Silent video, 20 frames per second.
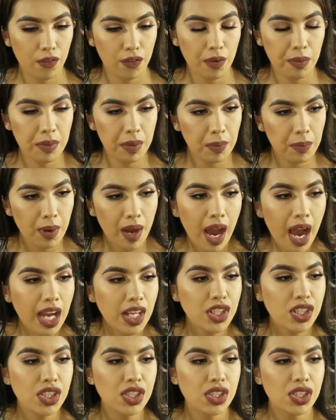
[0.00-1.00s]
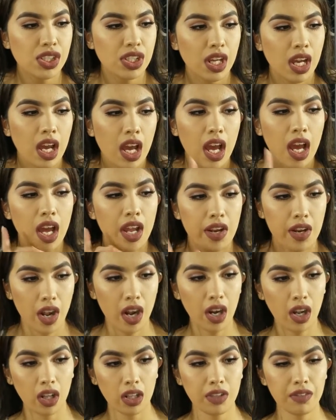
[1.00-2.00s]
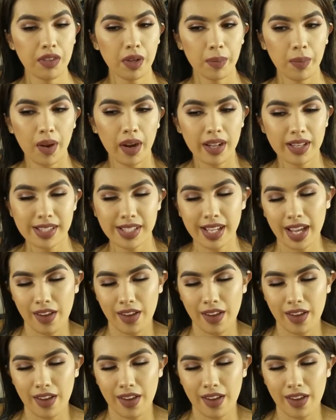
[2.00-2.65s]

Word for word: not all of their products,